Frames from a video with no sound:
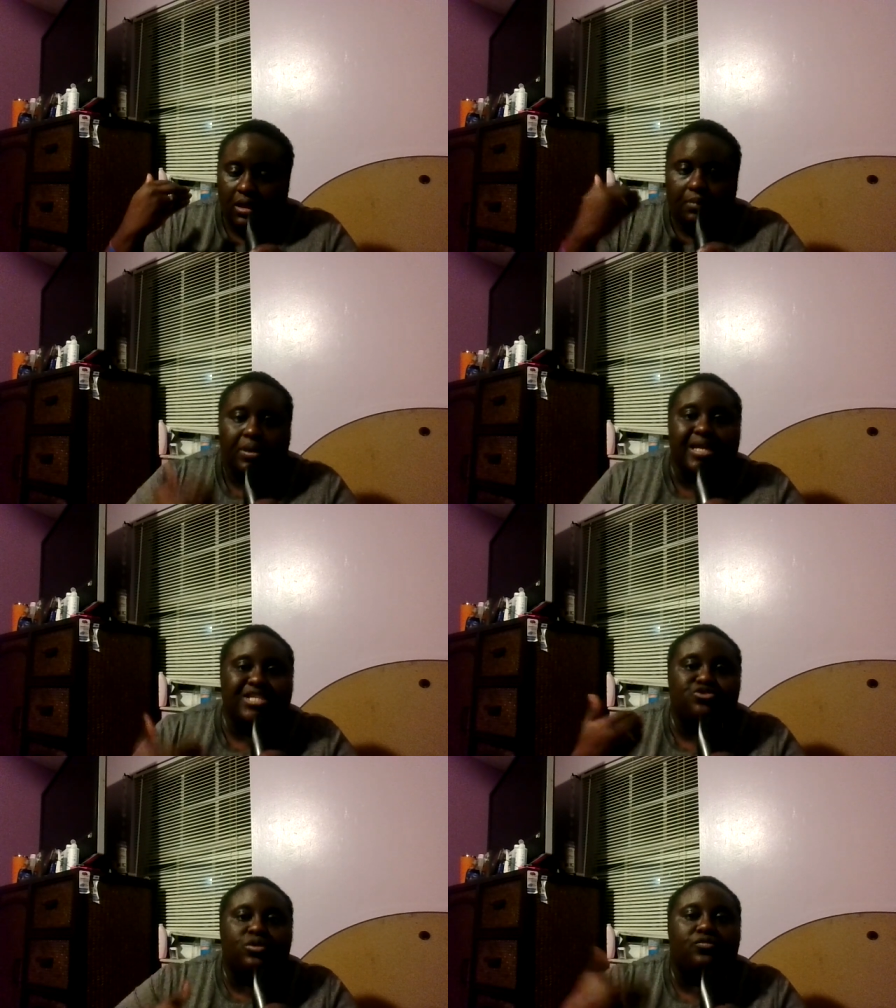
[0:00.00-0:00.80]

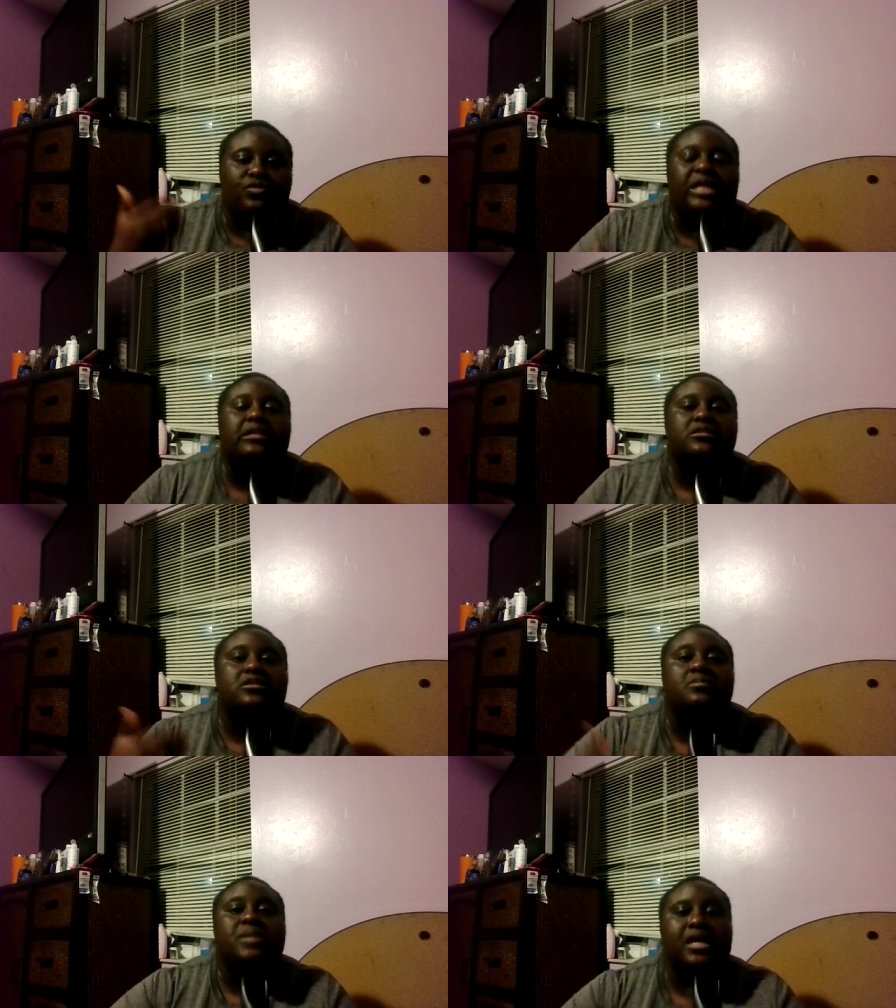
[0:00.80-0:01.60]
please reveal
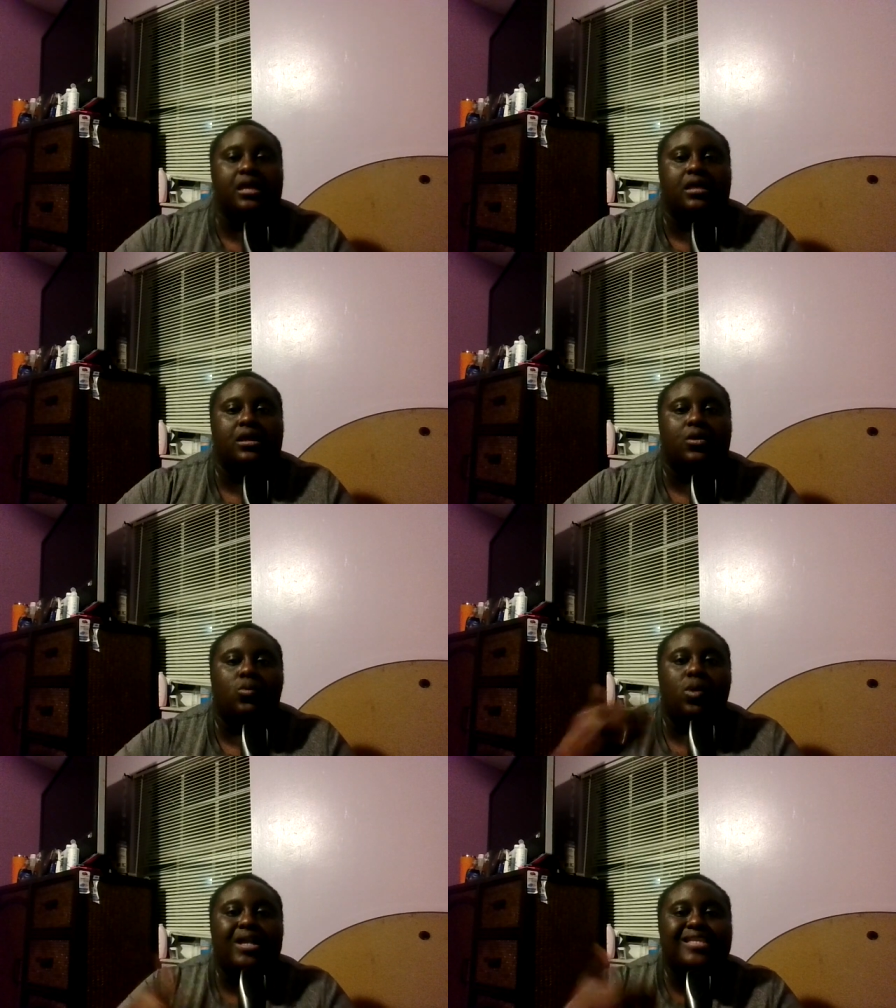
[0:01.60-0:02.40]
to me
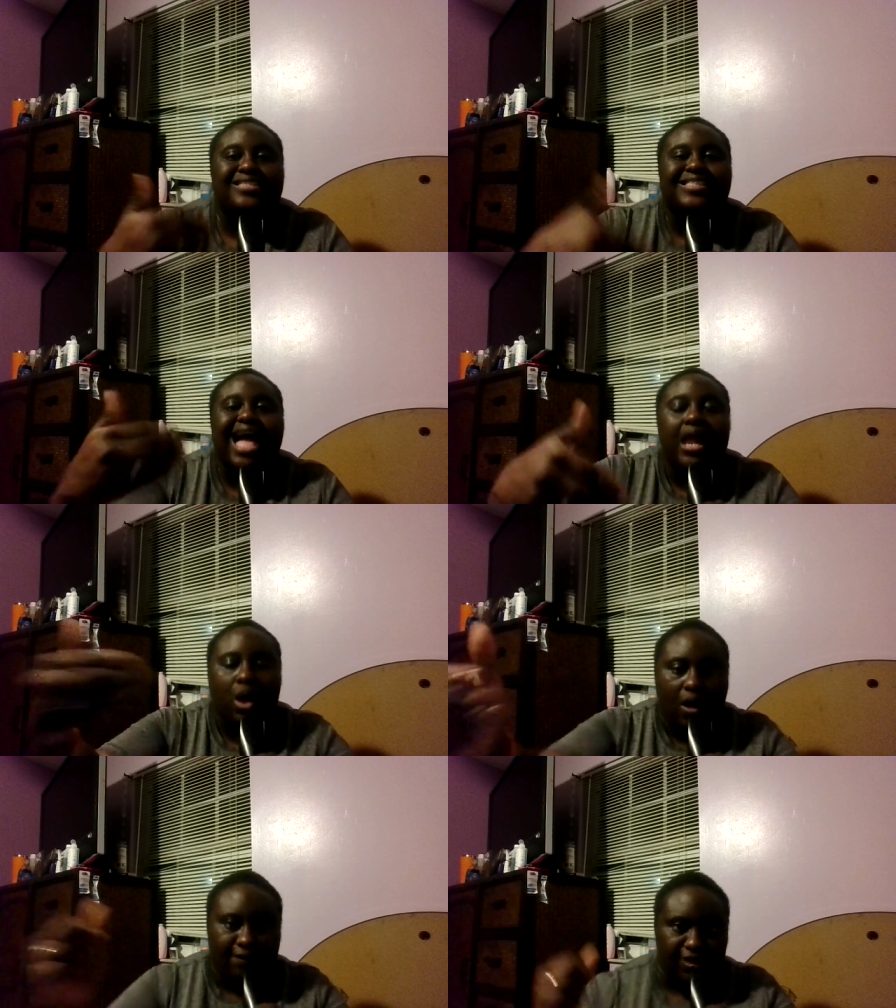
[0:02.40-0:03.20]
what is not
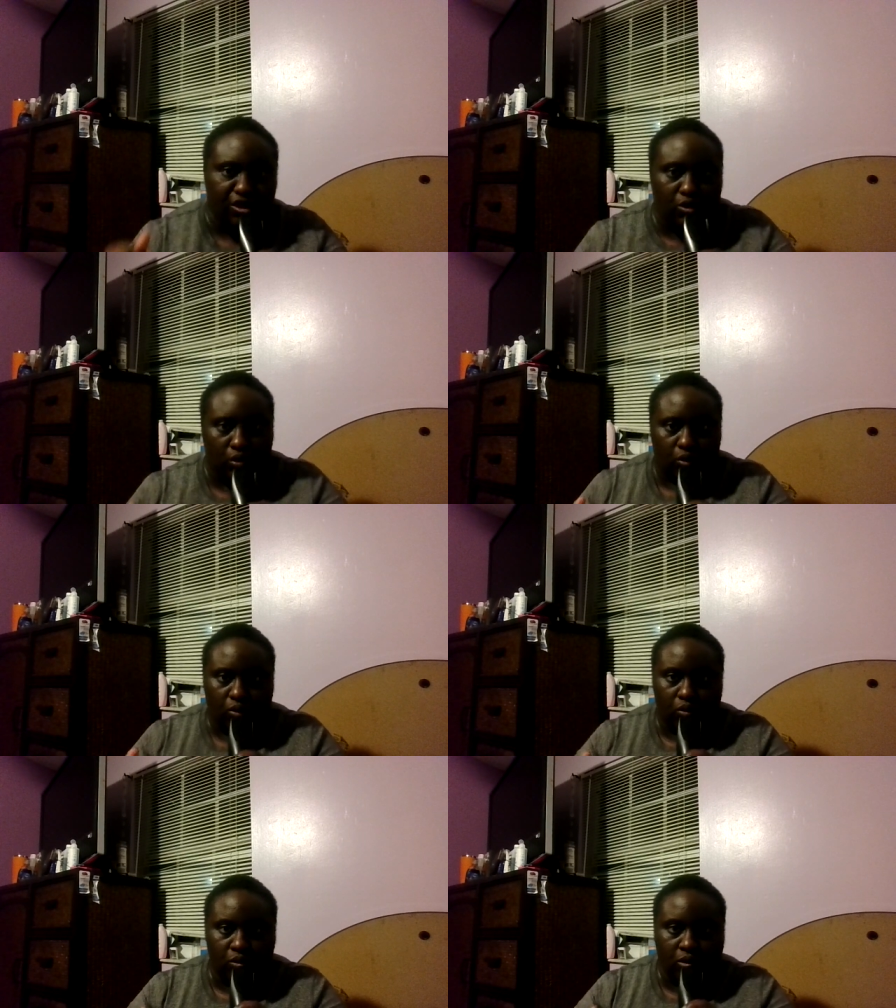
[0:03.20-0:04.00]
of you.
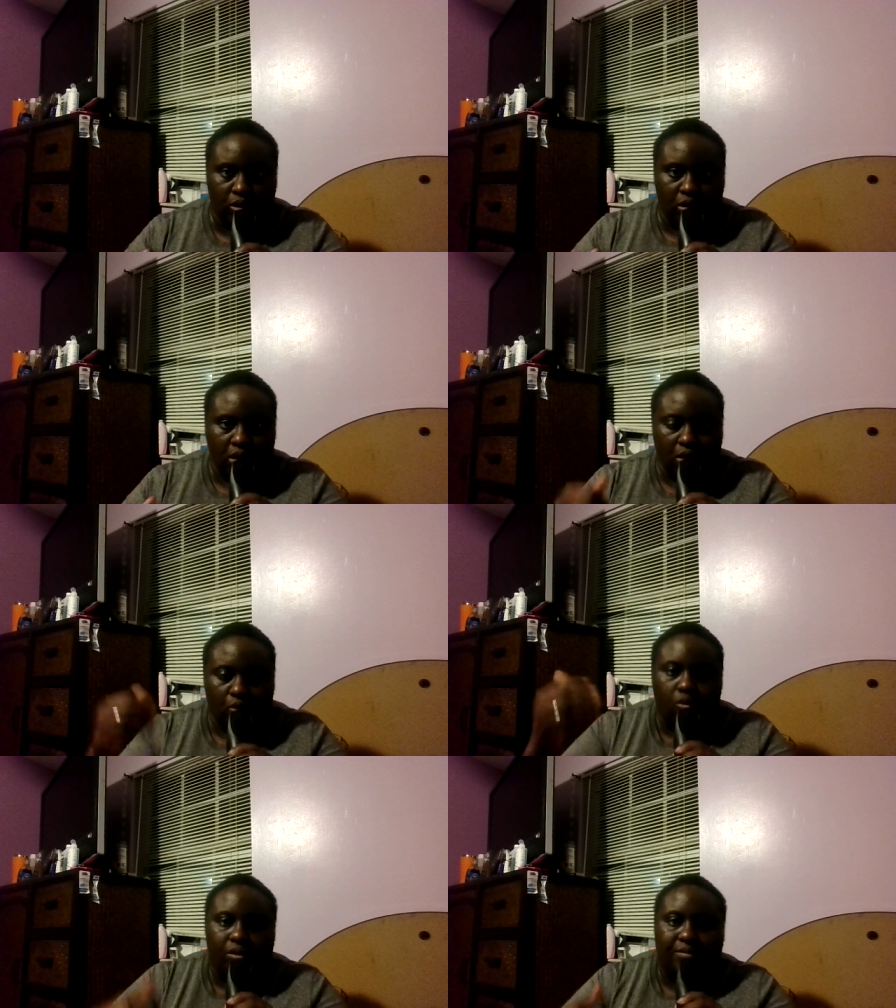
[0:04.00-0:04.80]

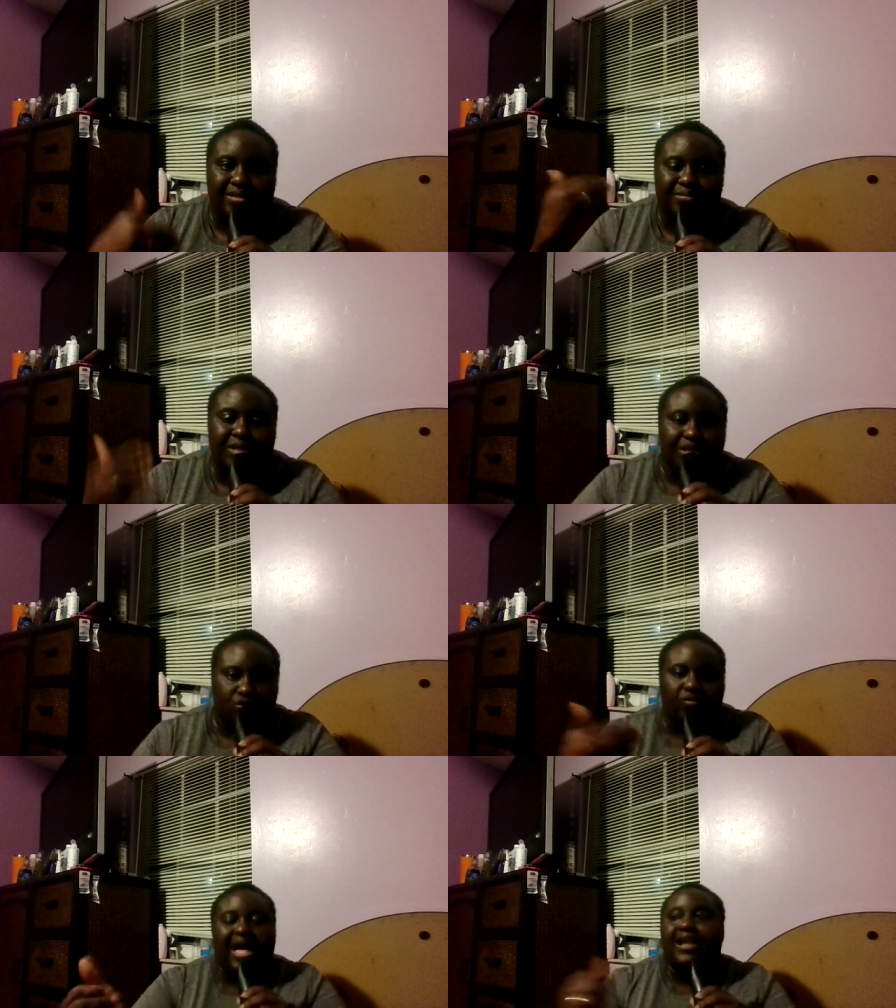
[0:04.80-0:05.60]
Please,
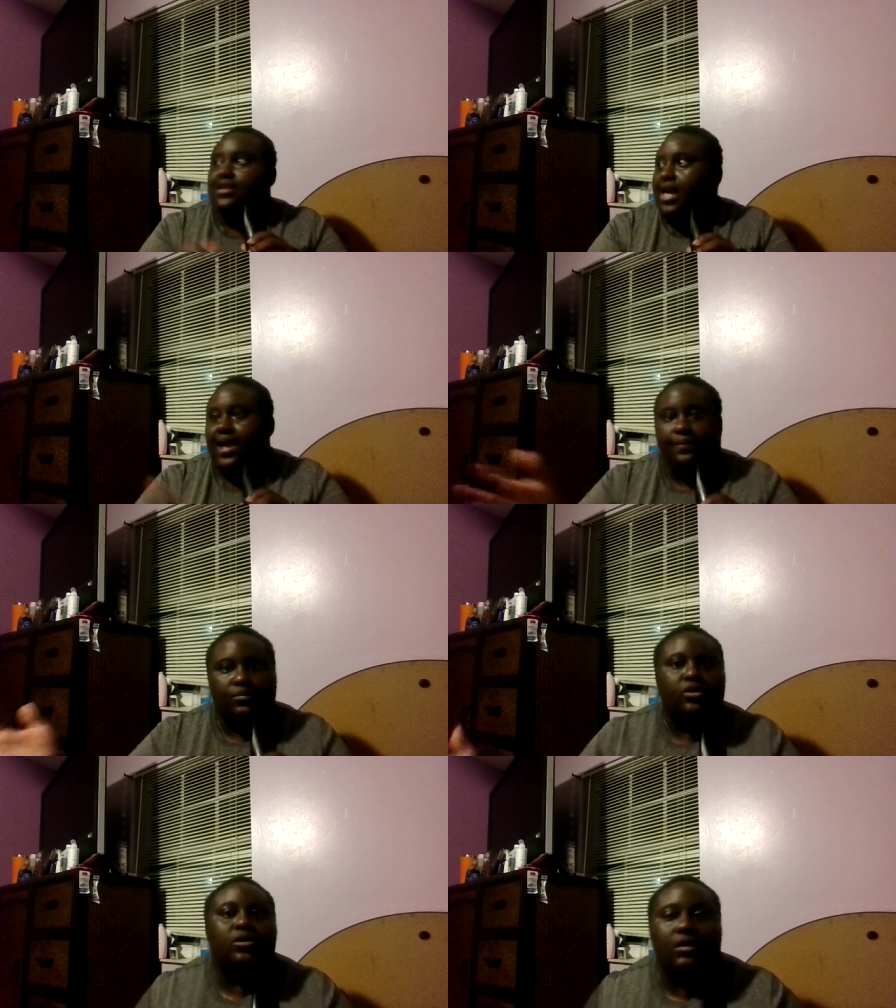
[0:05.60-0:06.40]
and,
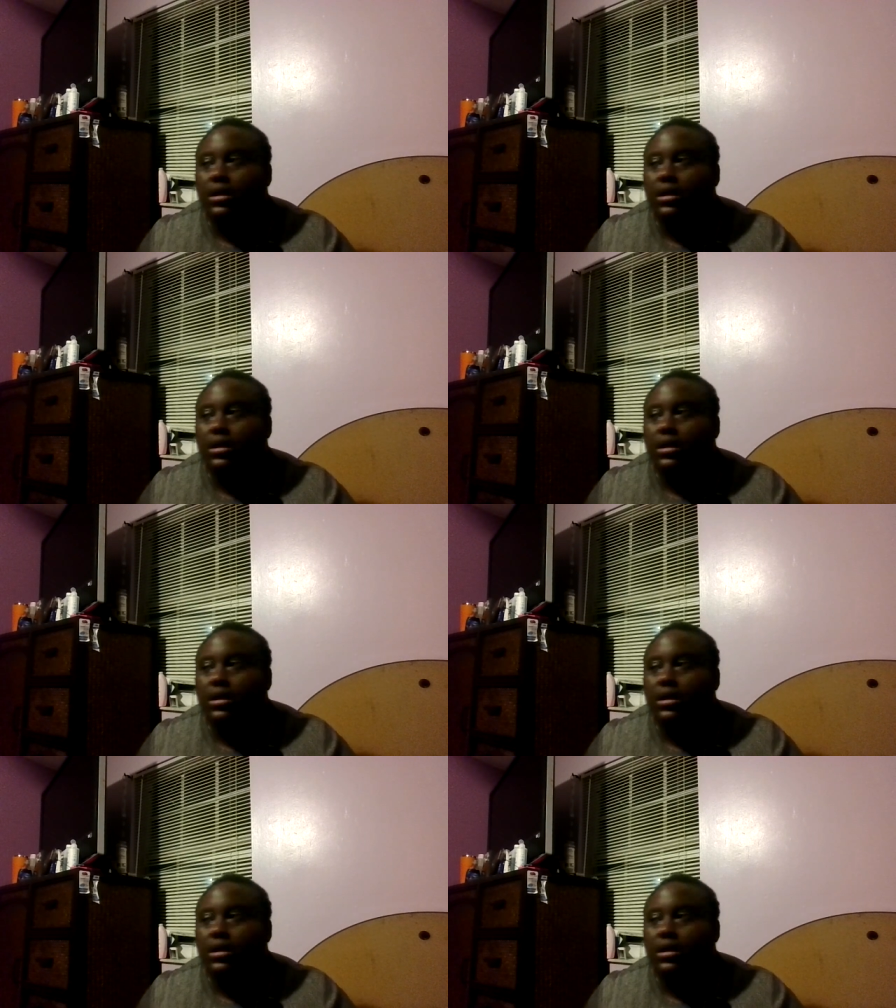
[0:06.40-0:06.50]
and look,